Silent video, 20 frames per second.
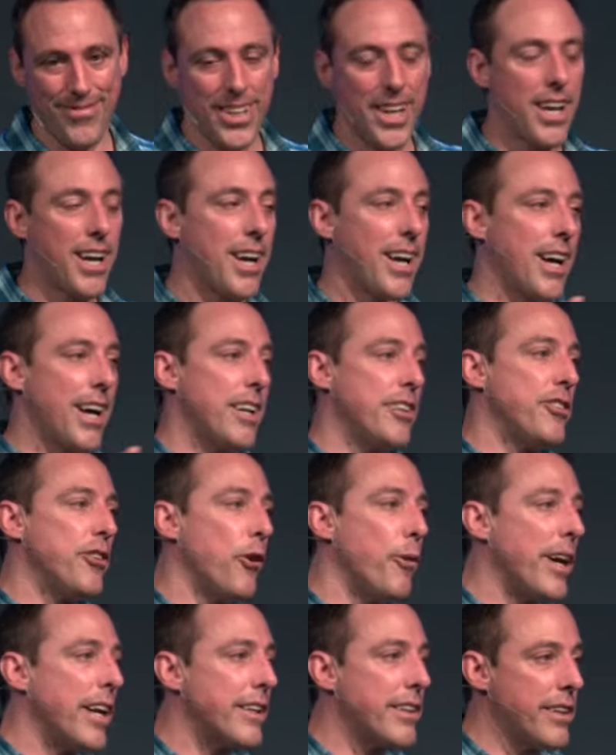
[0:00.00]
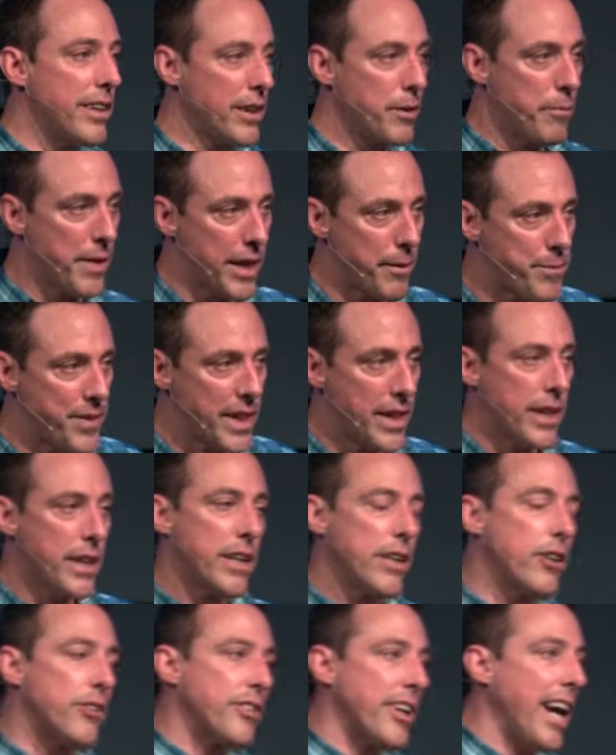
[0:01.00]
Doeg the Edomite
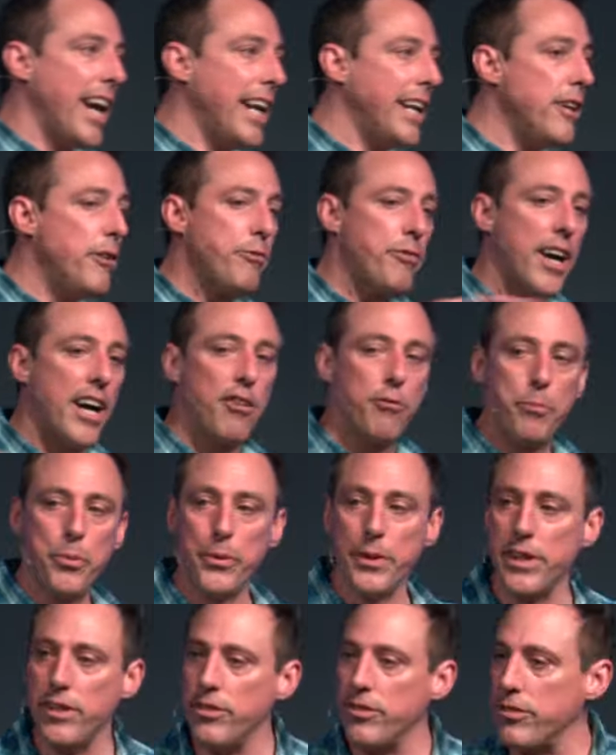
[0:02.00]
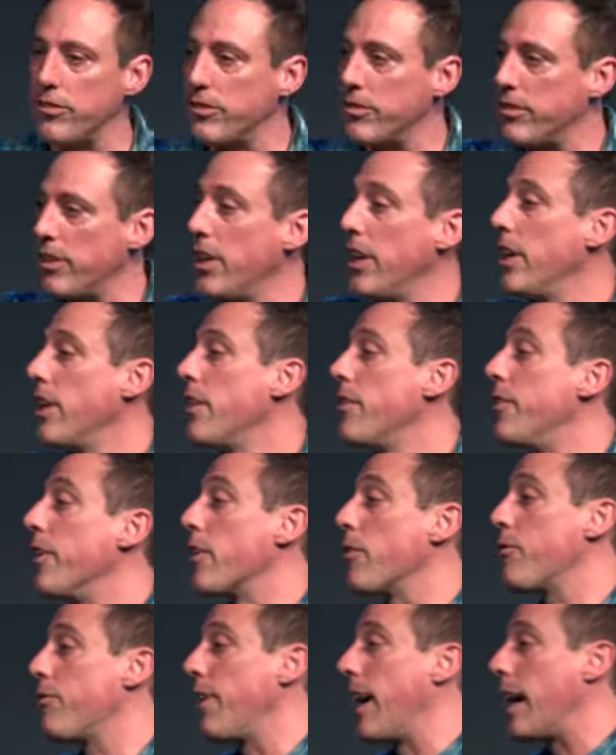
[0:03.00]
kills 85 priests,
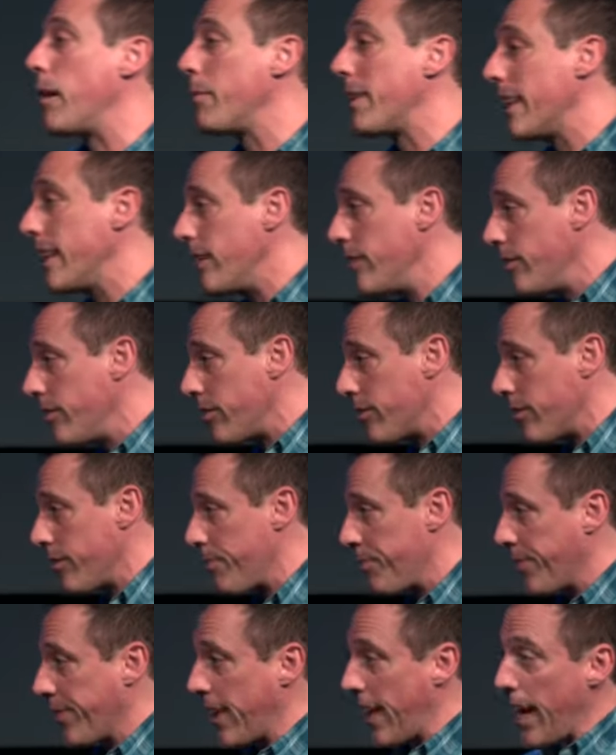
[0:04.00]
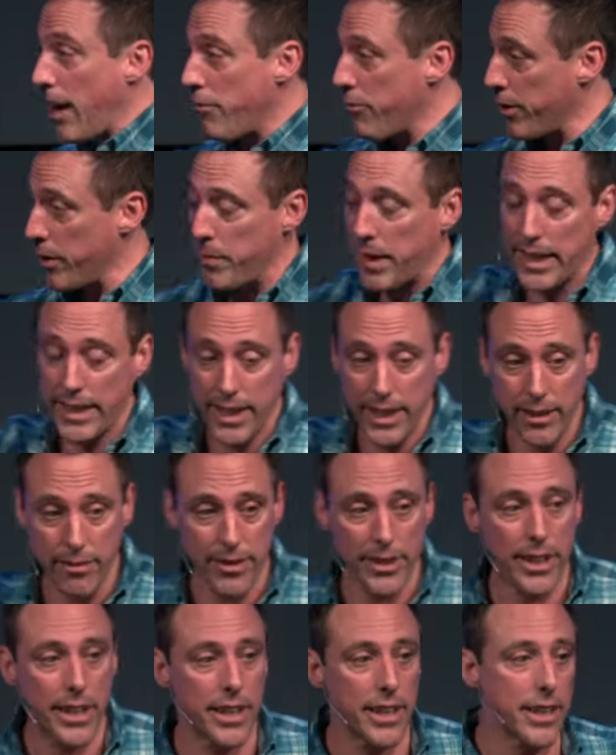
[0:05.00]
their families, everybody,
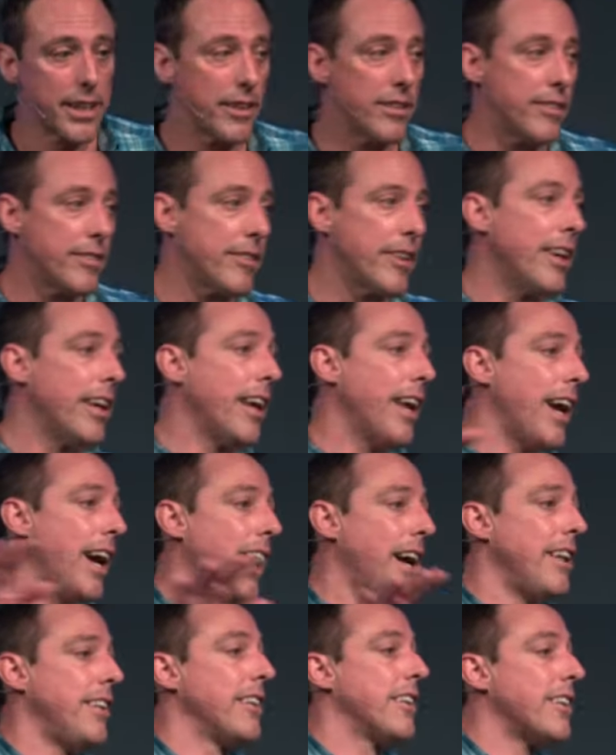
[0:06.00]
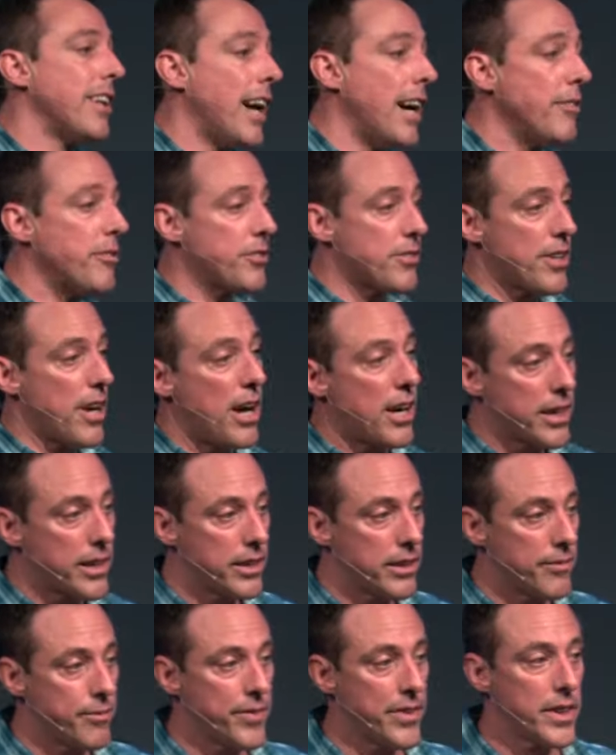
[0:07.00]
even the kids, and their livestock
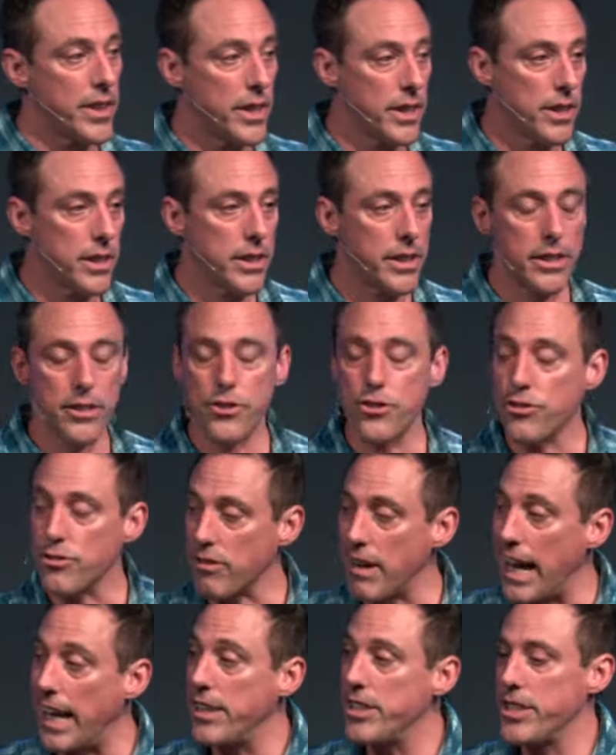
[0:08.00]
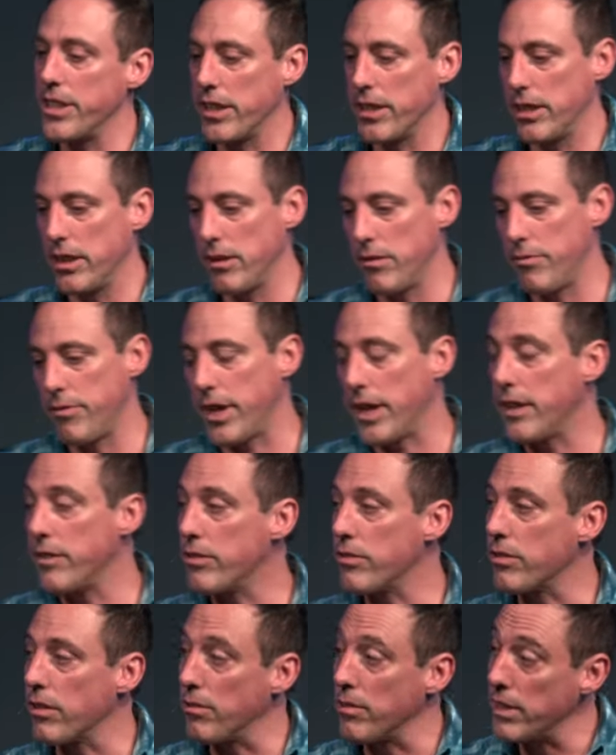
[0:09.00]
in a tragic event.
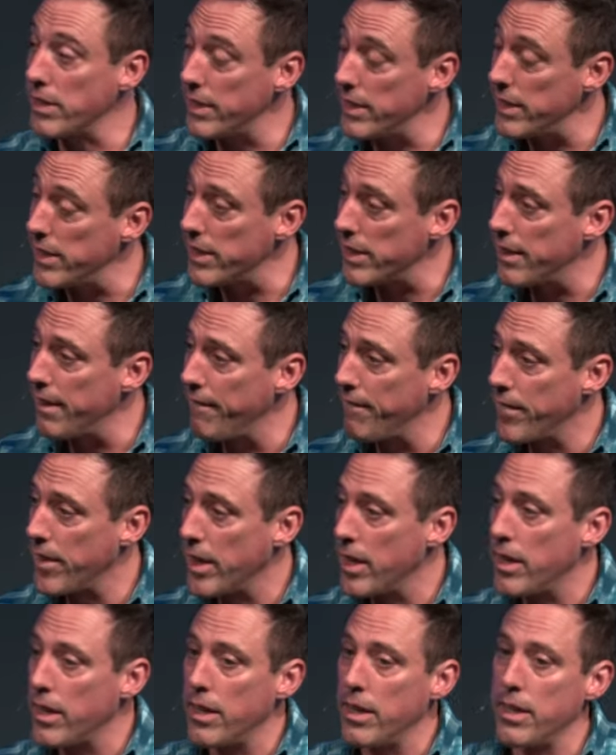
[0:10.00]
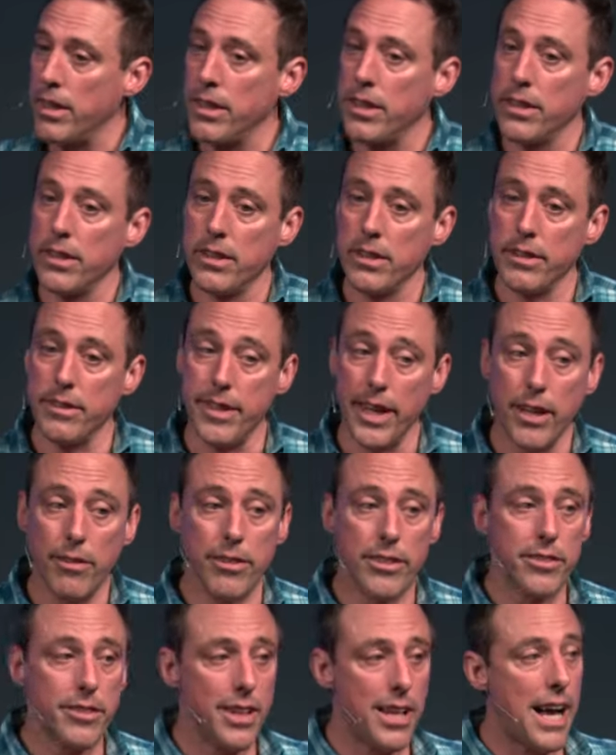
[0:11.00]
So indeed,
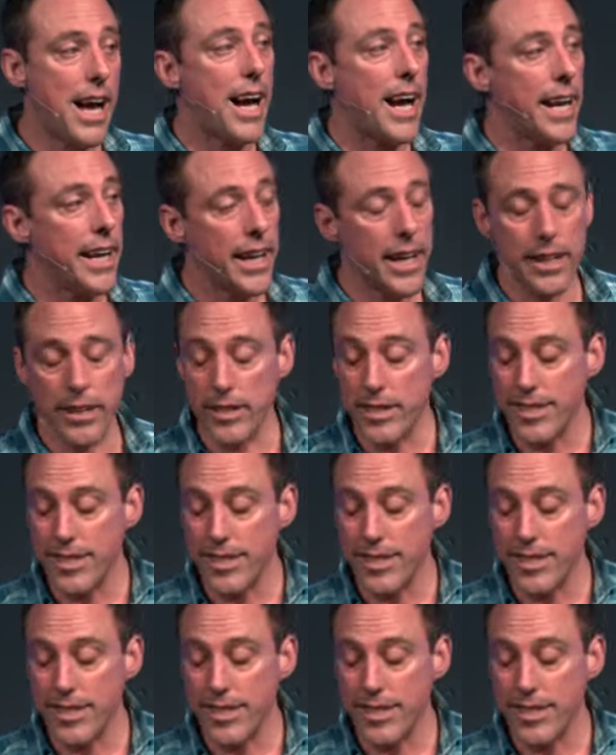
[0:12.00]
David's lie had a